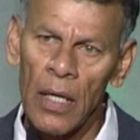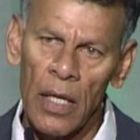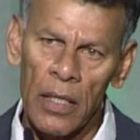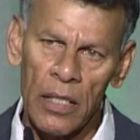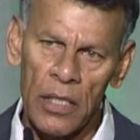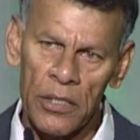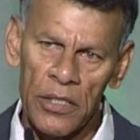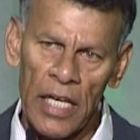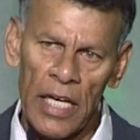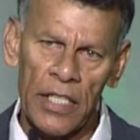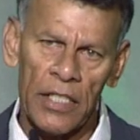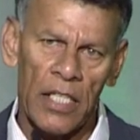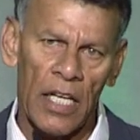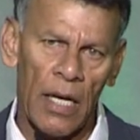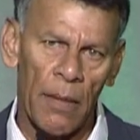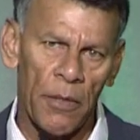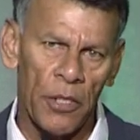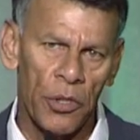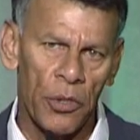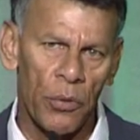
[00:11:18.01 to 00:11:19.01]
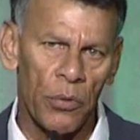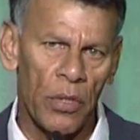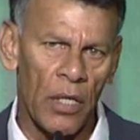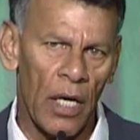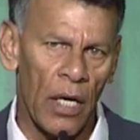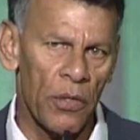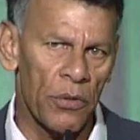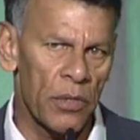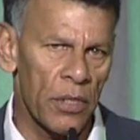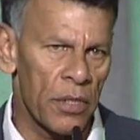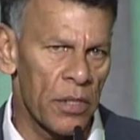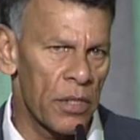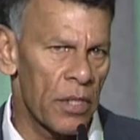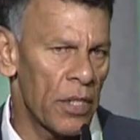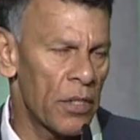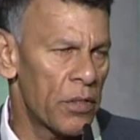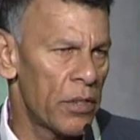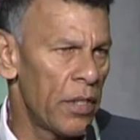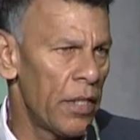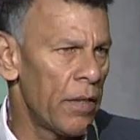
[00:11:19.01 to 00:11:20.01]
The same time in
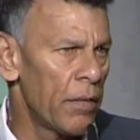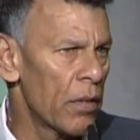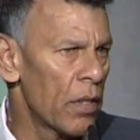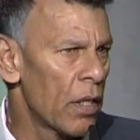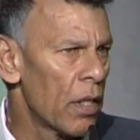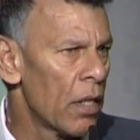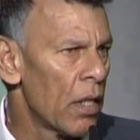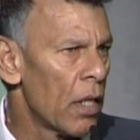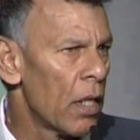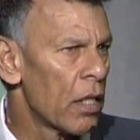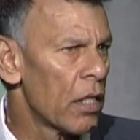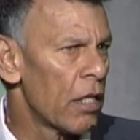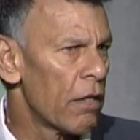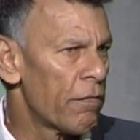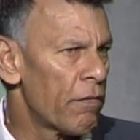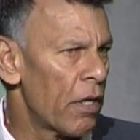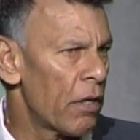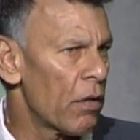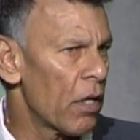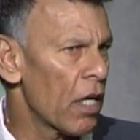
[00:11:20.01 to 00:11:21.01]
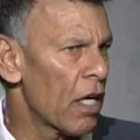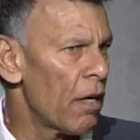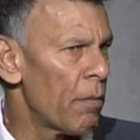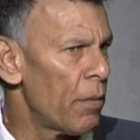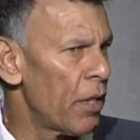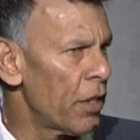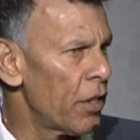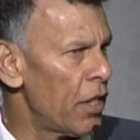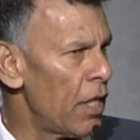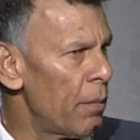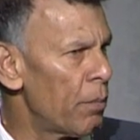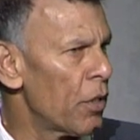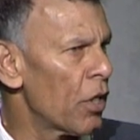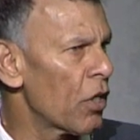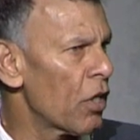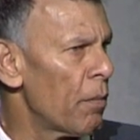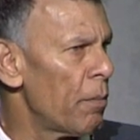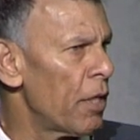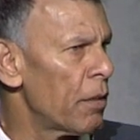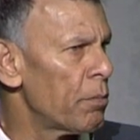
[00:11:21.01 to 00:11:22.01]
2016, the federal government keep their
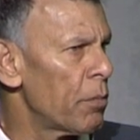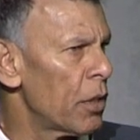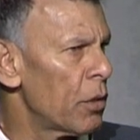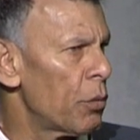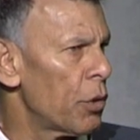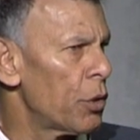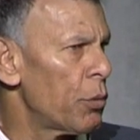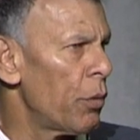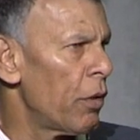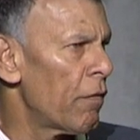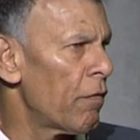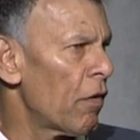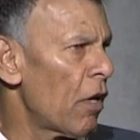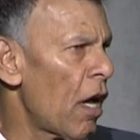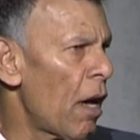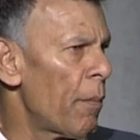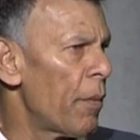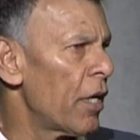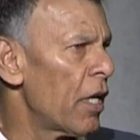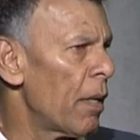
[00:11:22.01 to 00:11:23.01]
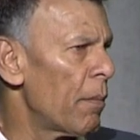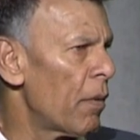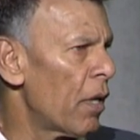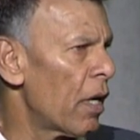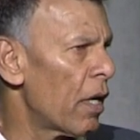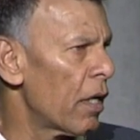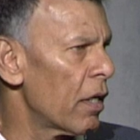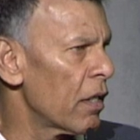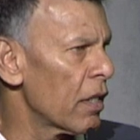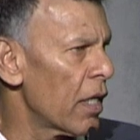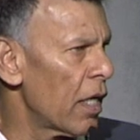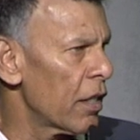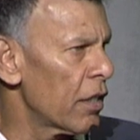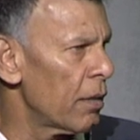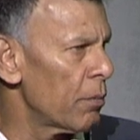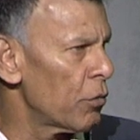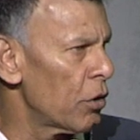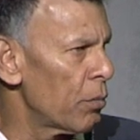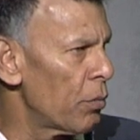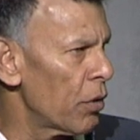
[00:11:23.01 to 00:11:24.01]
commitment, which we have lobbied them hard and got
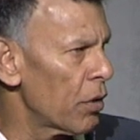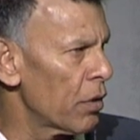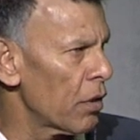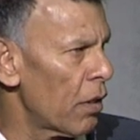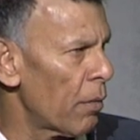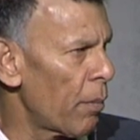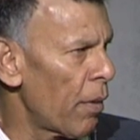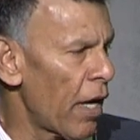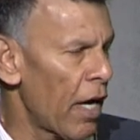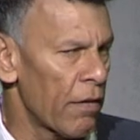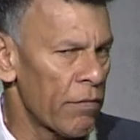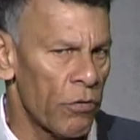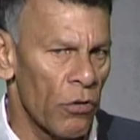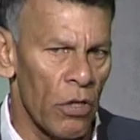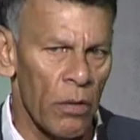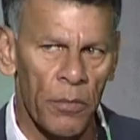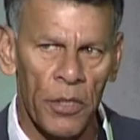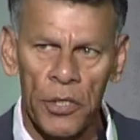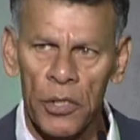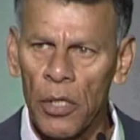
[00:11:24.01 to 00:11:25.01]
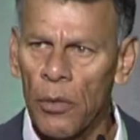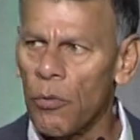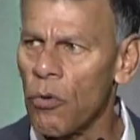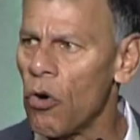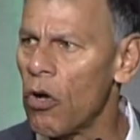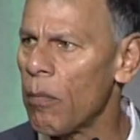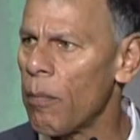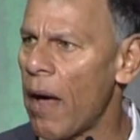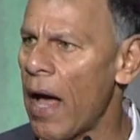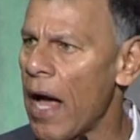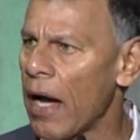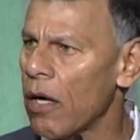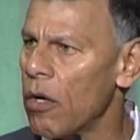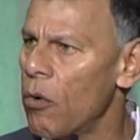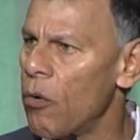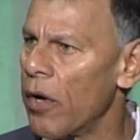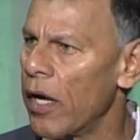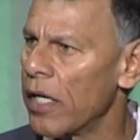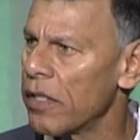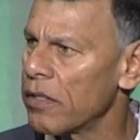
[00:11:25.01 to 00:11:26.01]
them to put in their platform, is to roll back
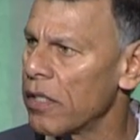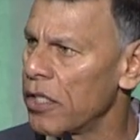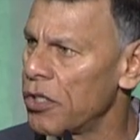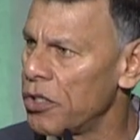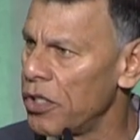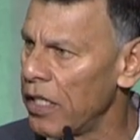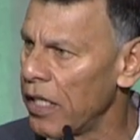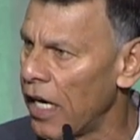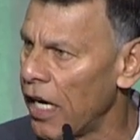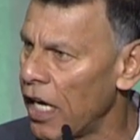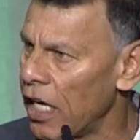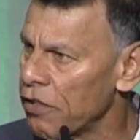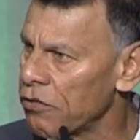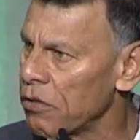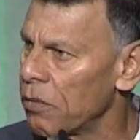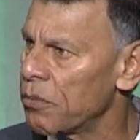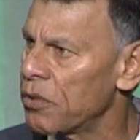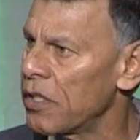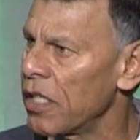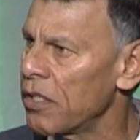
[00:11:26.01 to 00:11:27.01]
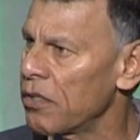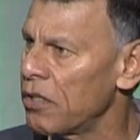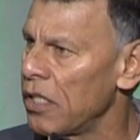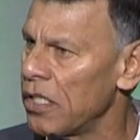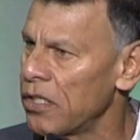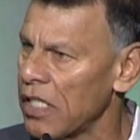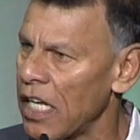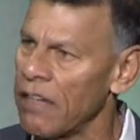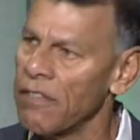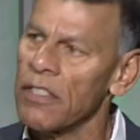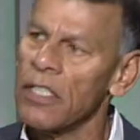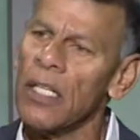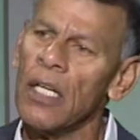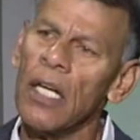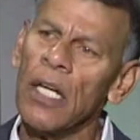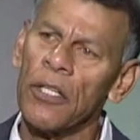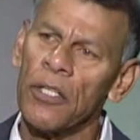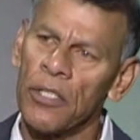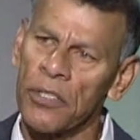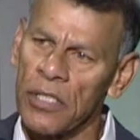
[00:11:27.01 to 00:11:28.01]
OAS and GIS from 67
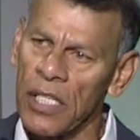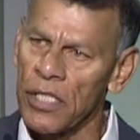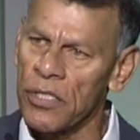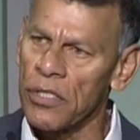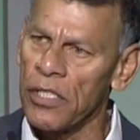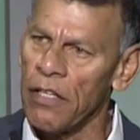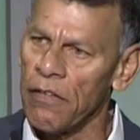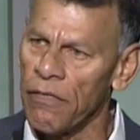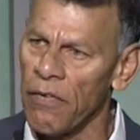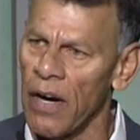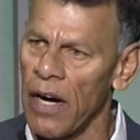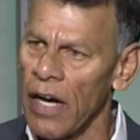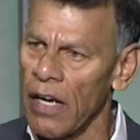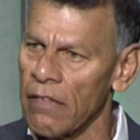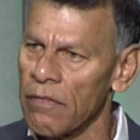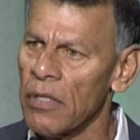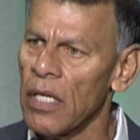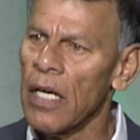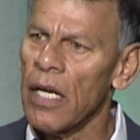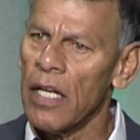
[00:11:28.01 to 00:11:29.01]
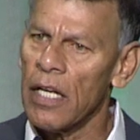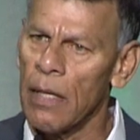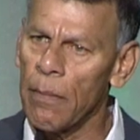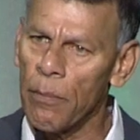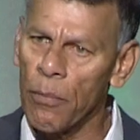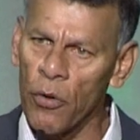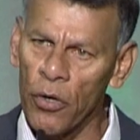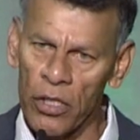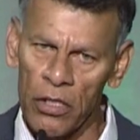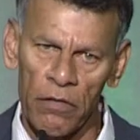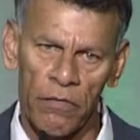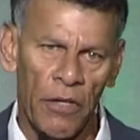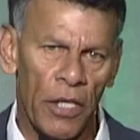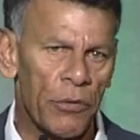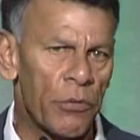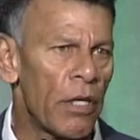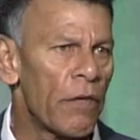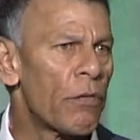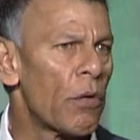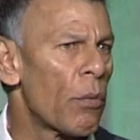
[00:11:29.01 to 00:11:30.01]
to 65. An important
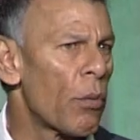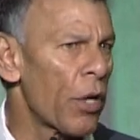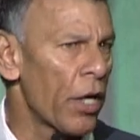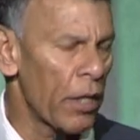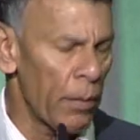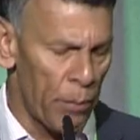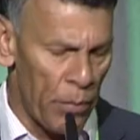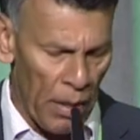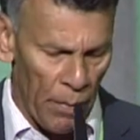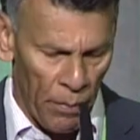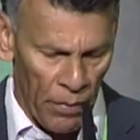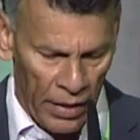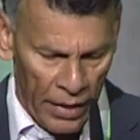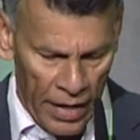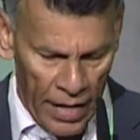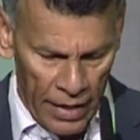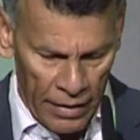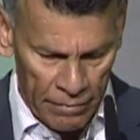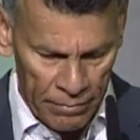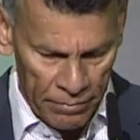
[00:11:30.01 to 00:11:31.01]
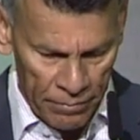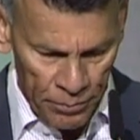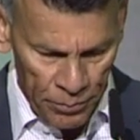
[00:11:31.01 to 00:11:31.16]
victory for working people again.